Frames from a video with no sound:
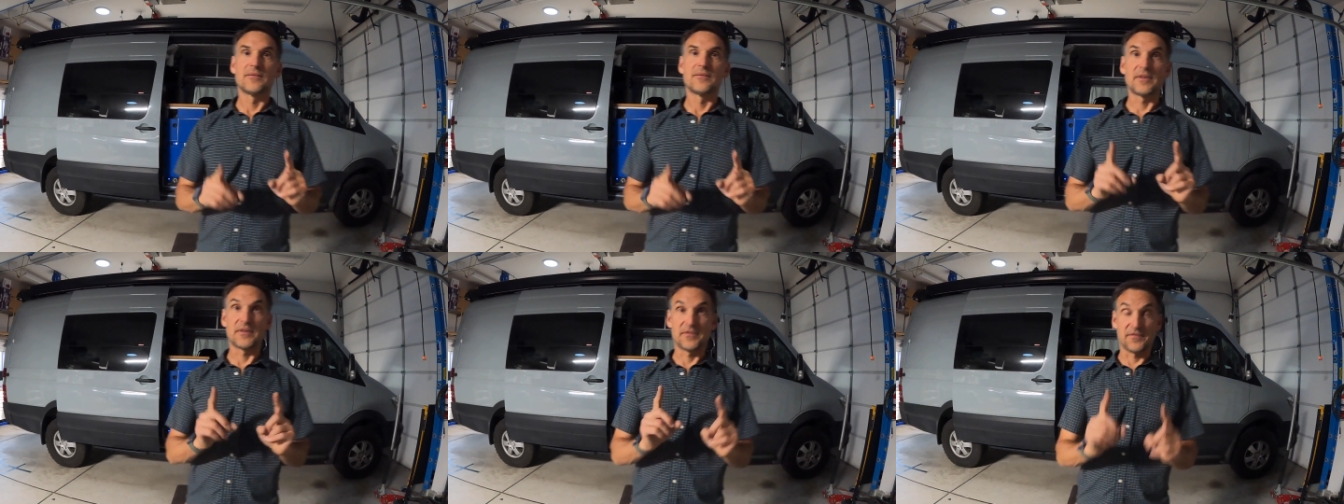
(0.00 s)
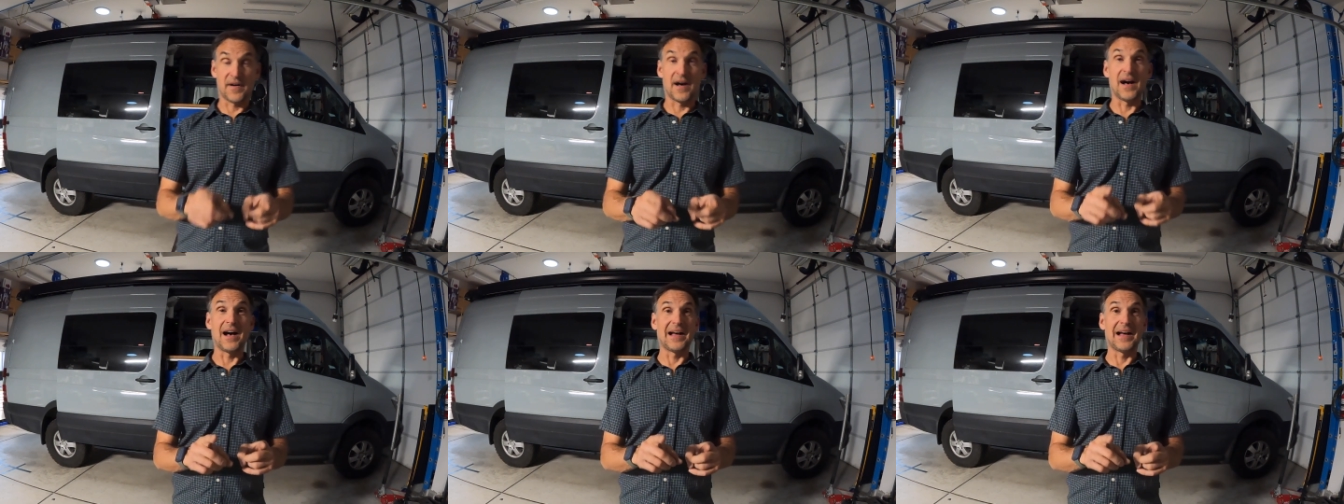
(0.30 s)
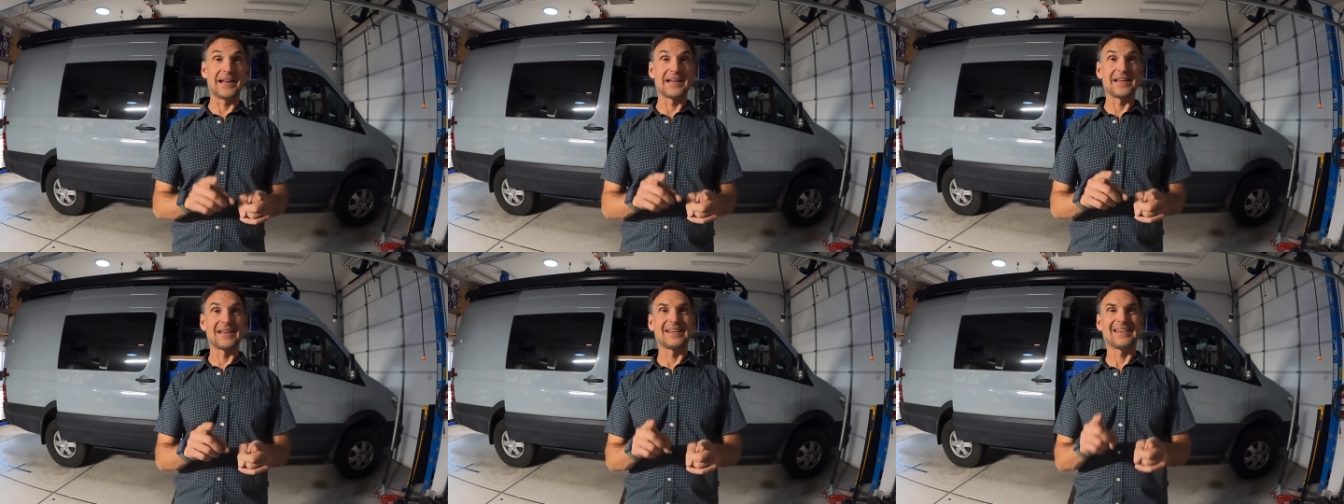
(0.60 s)
for
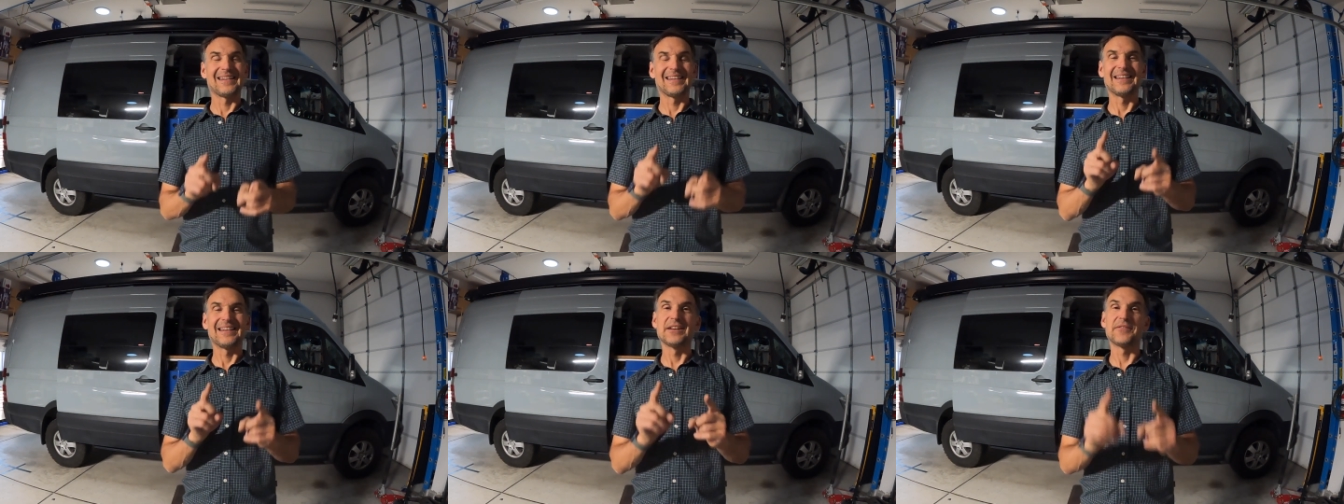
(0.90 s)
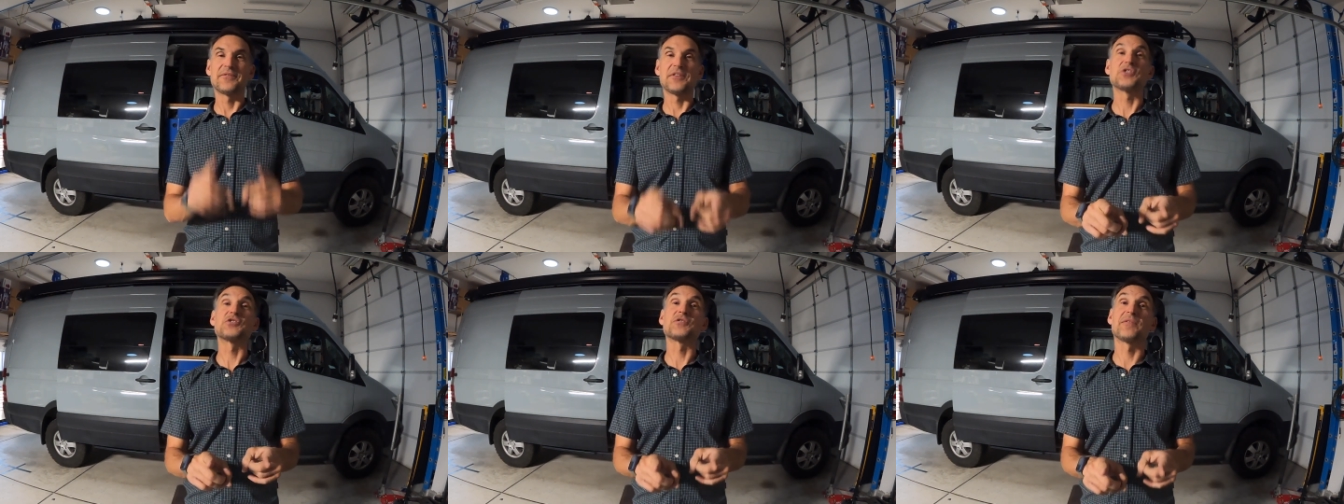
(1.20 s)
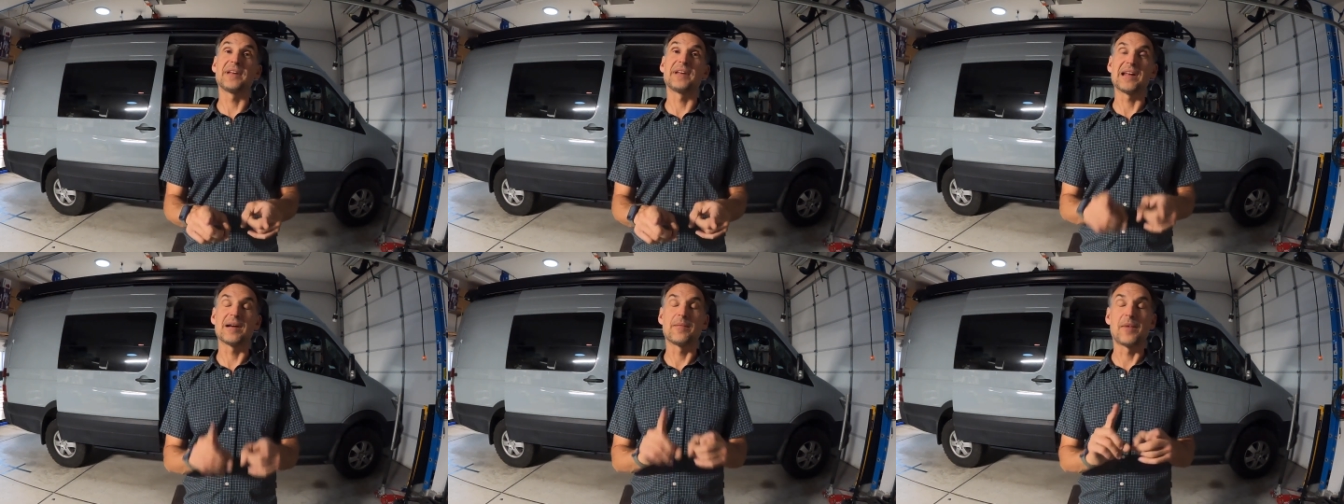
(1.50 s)
fun, in a future
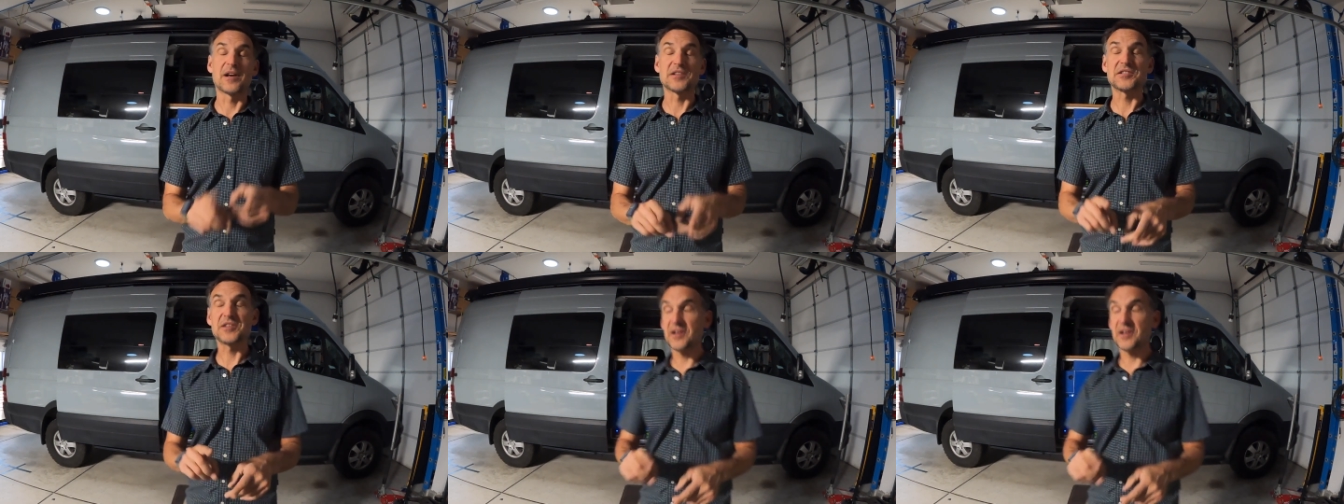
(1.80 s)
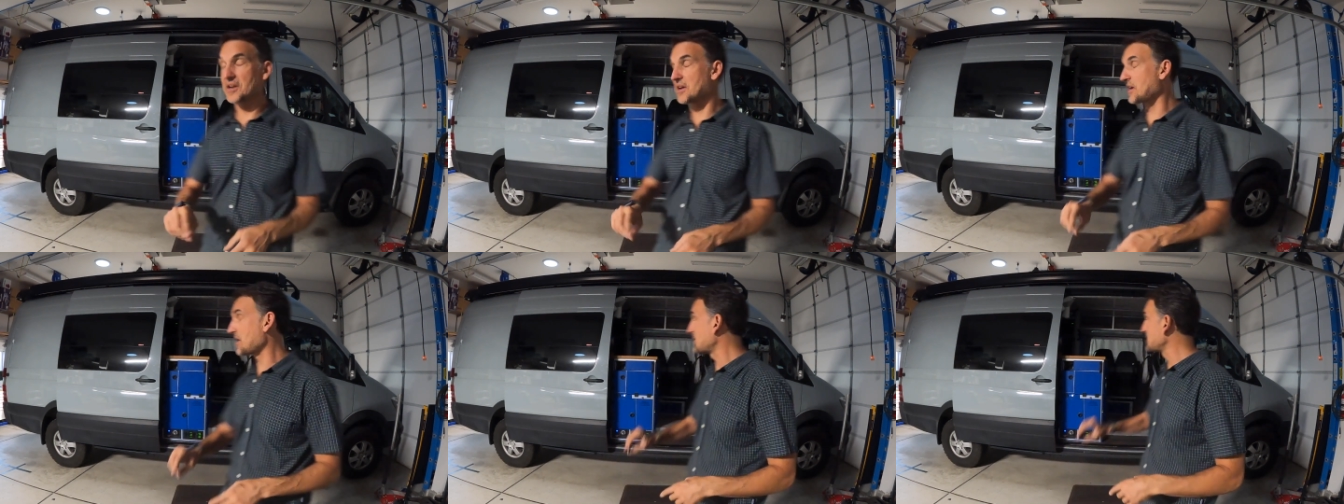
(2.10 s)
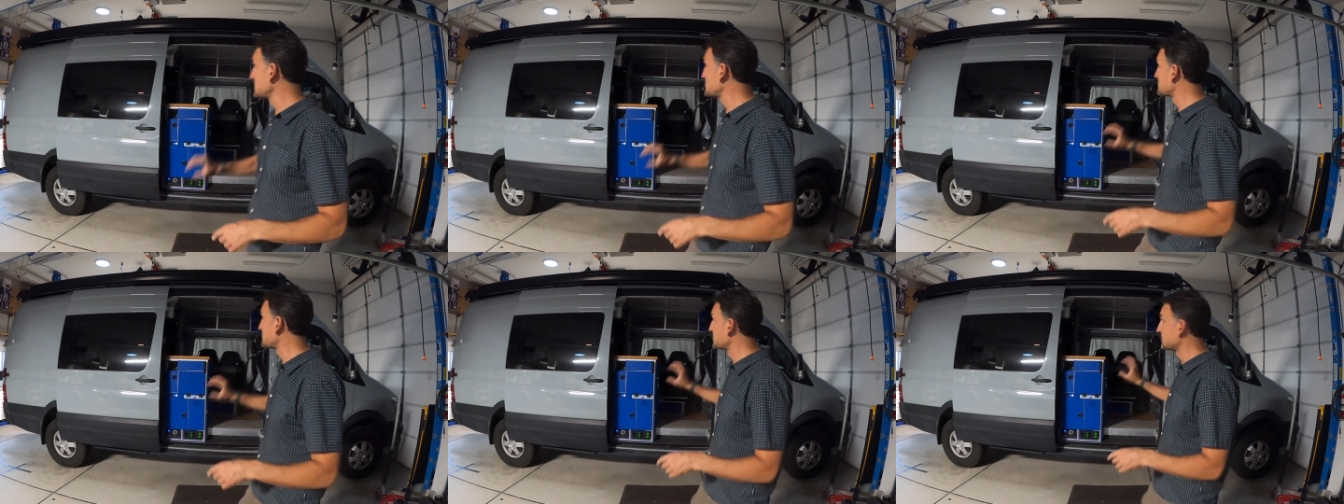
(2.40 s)
video, I'm also gonna go
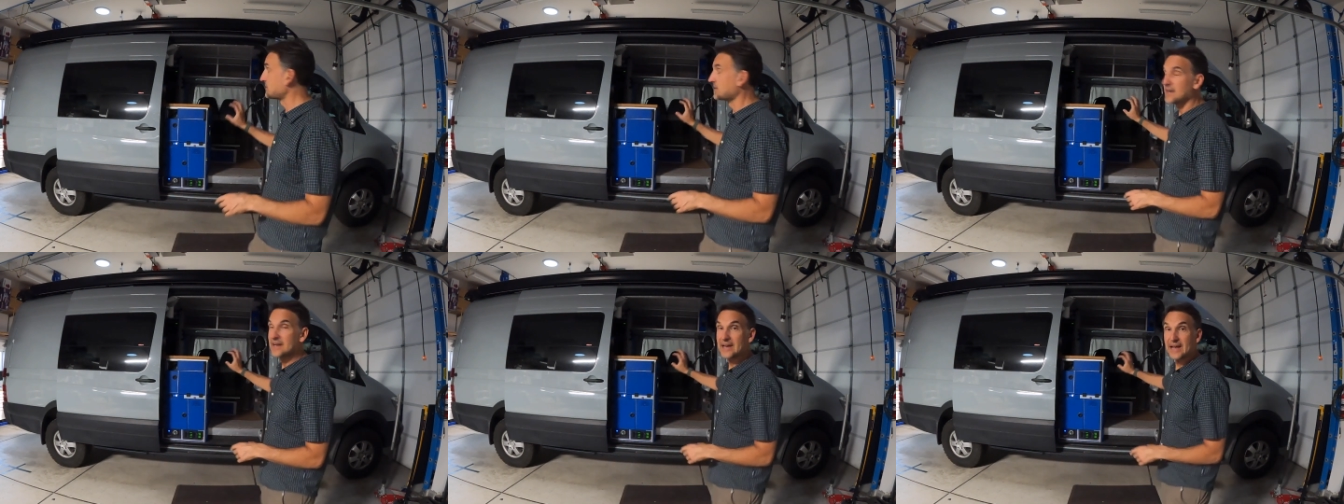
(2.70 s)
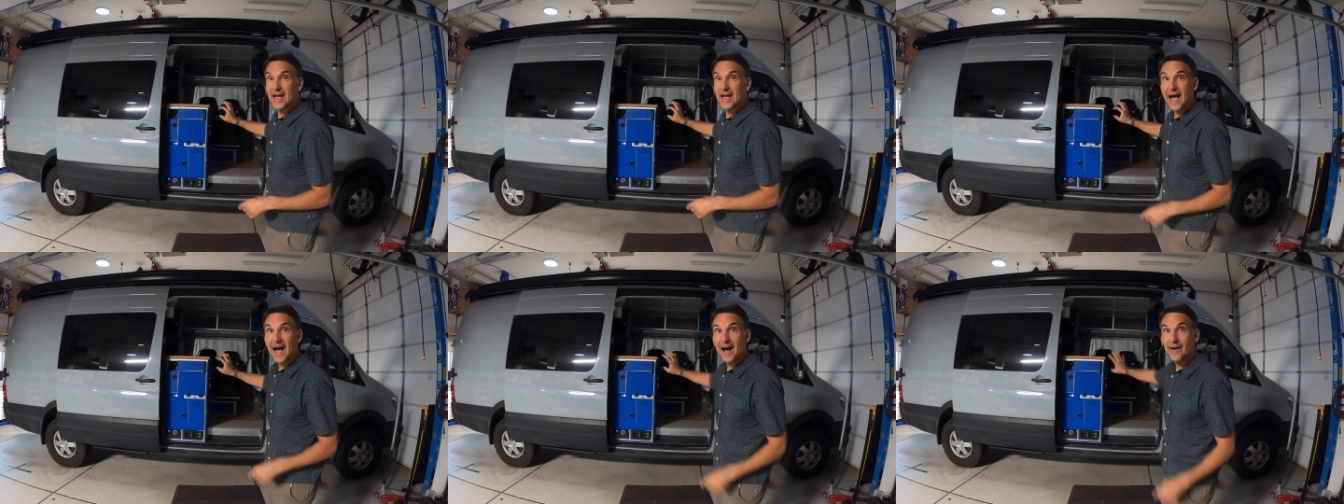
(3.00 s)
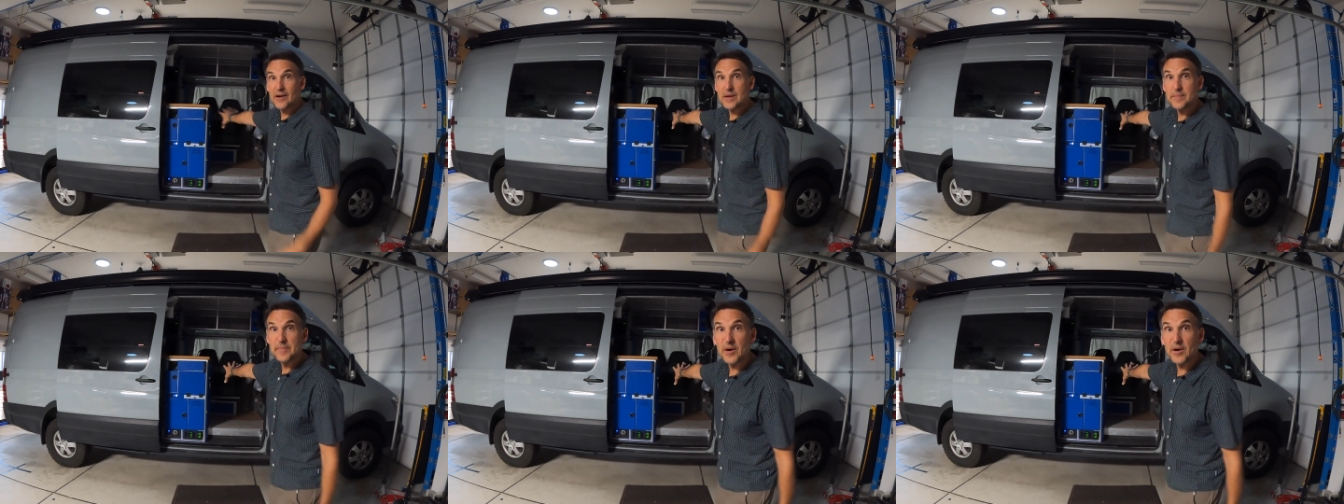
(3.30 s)
into
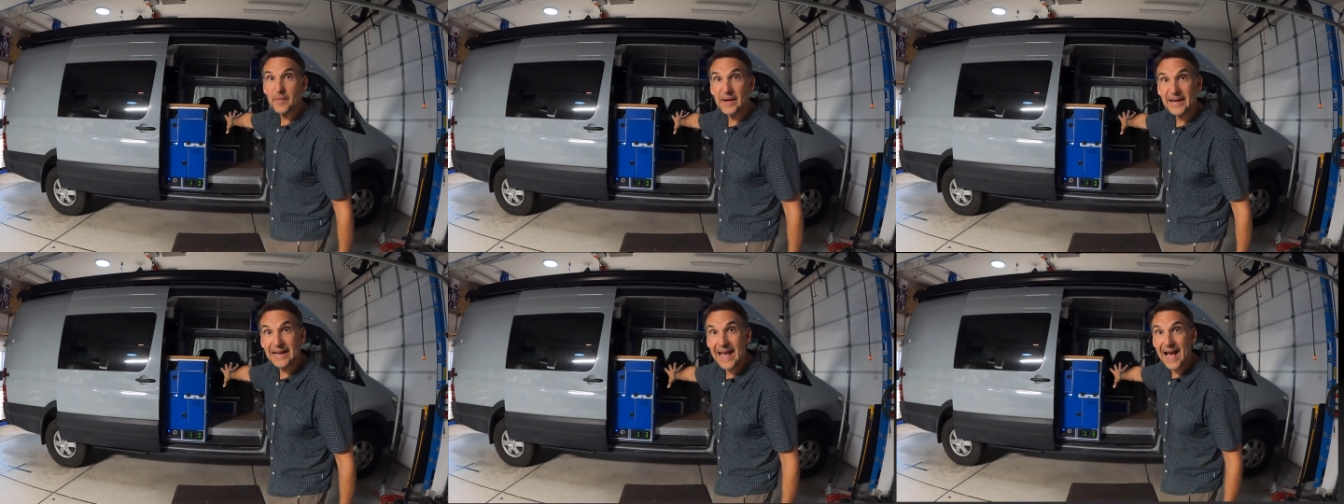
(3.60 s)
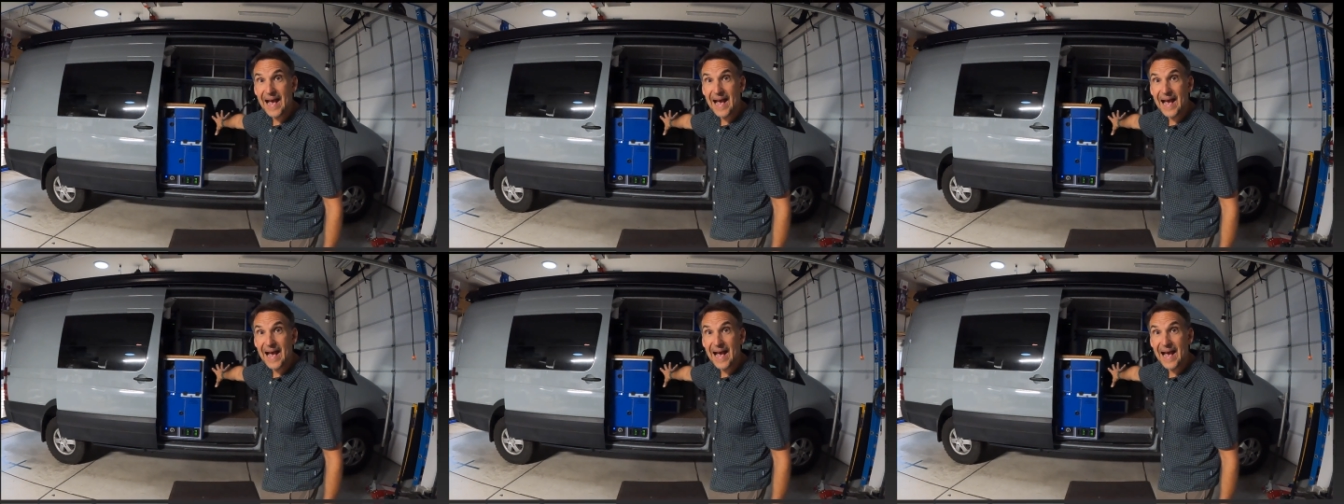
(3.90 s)
how I built my